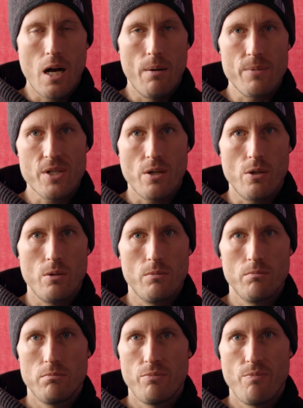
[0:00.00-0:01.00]
Um,
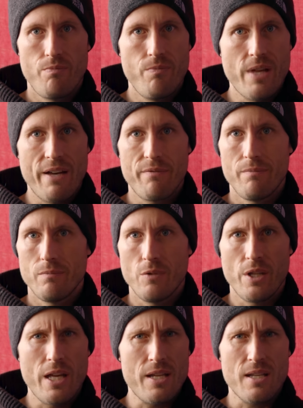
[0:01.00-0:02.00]
so that
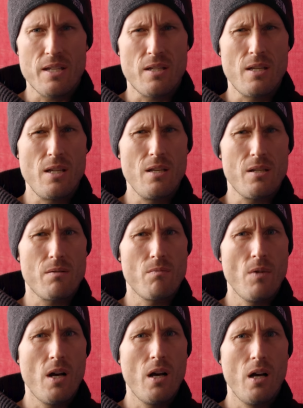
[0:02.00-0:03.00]
well, the SSD is
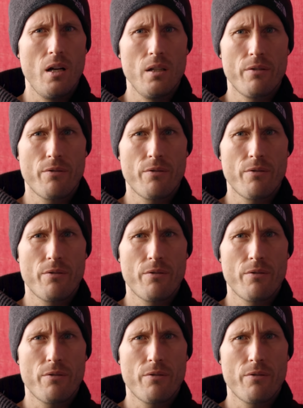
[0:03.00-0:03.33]
uh,